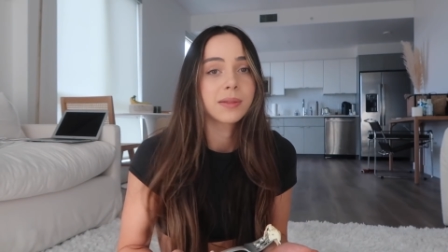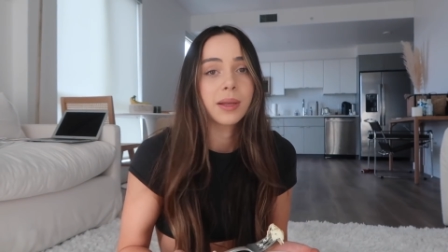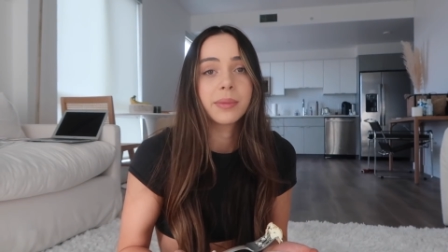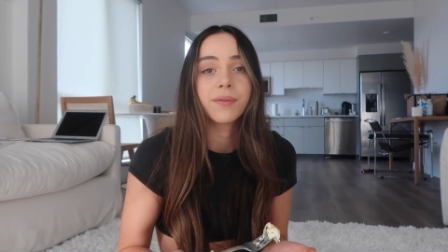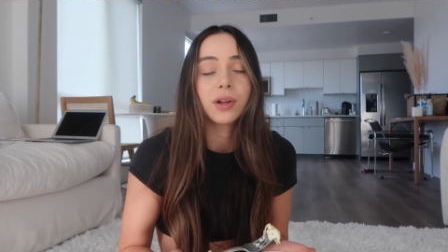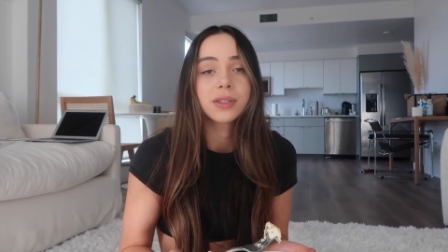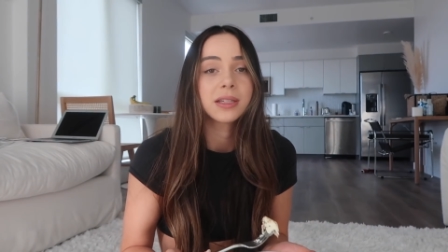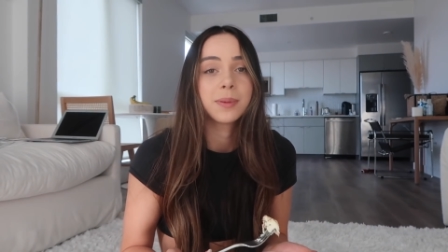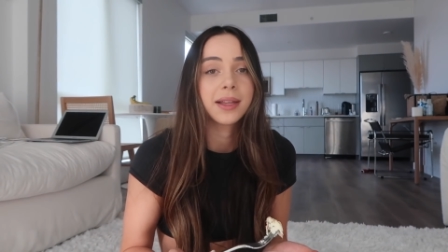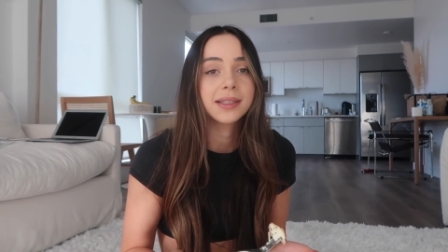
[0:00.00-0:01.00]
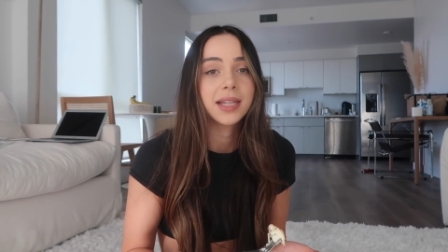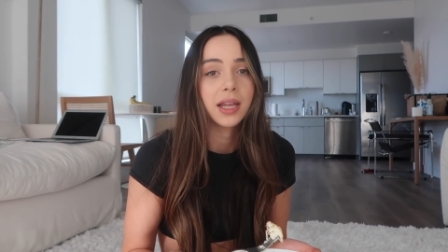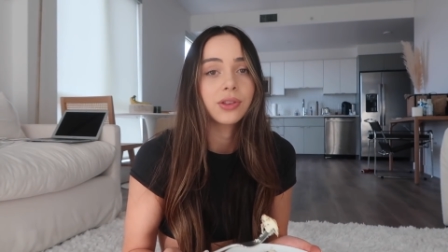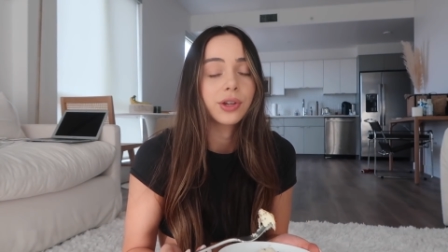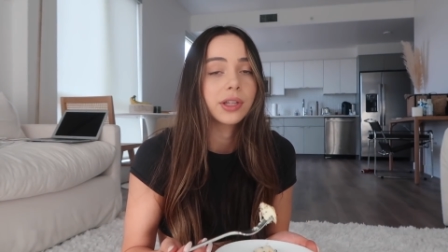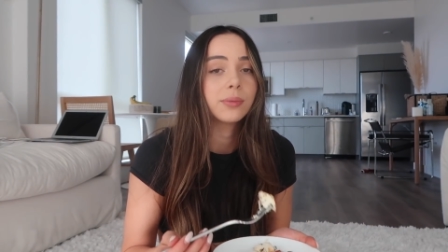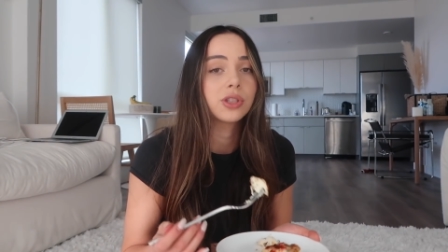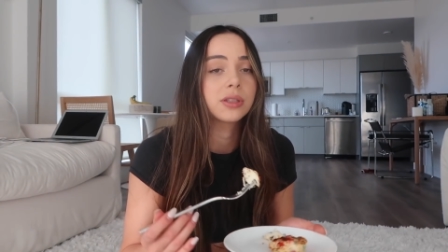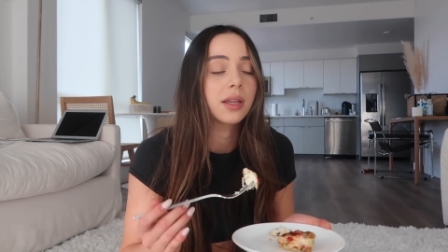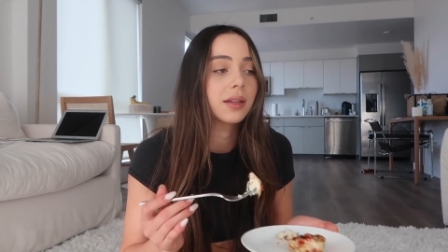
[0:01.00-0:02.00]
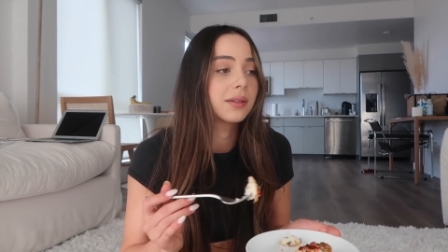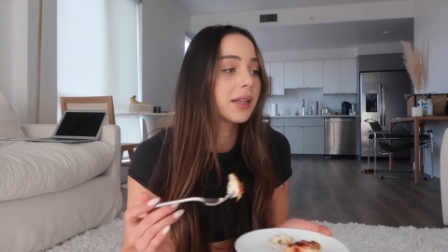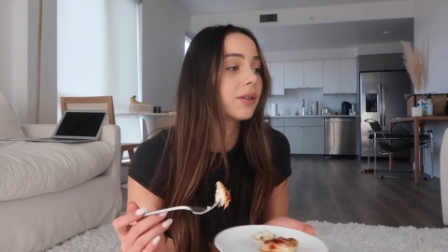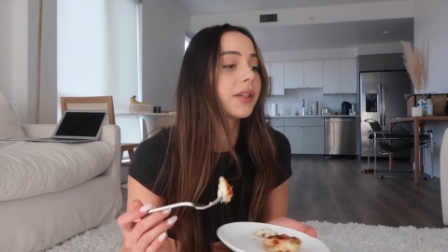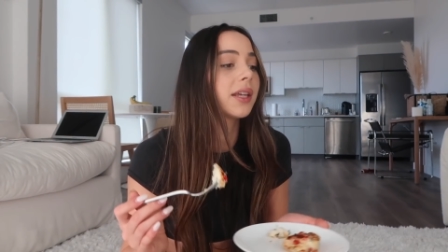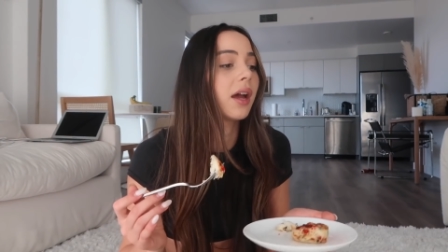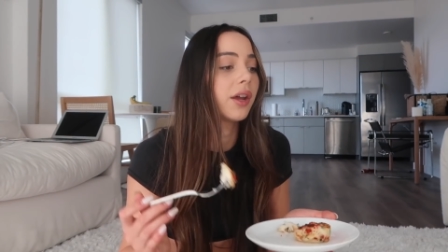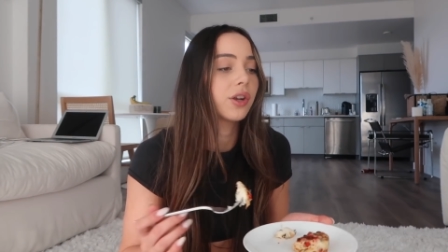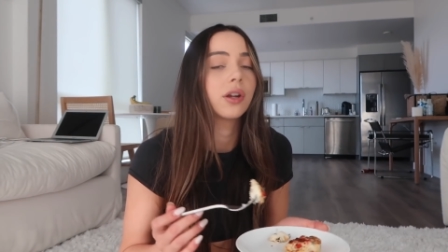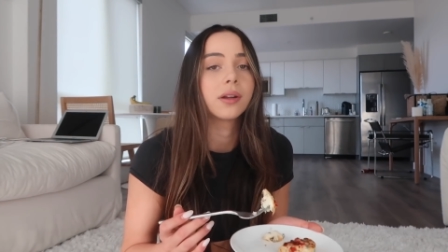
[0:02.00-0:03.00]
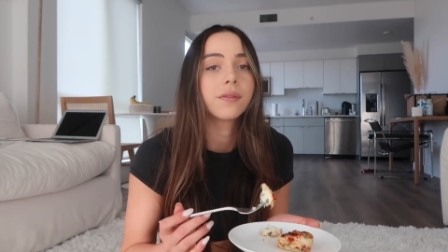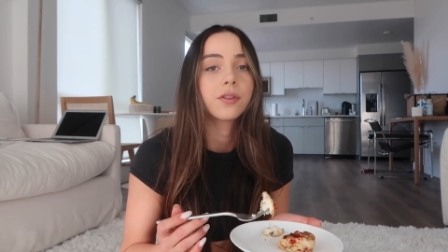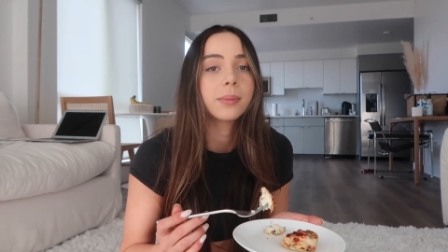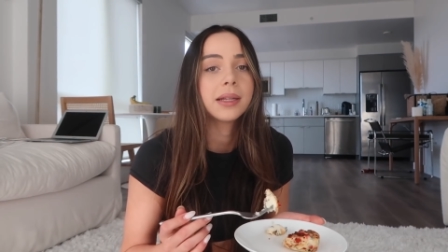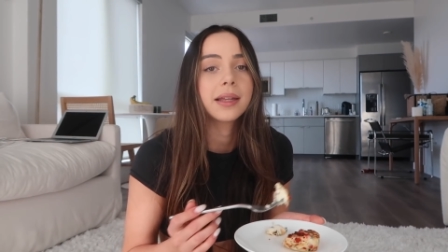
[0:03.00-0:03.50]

has made me fall asleep at like 10:30, which is literally unheard of for me.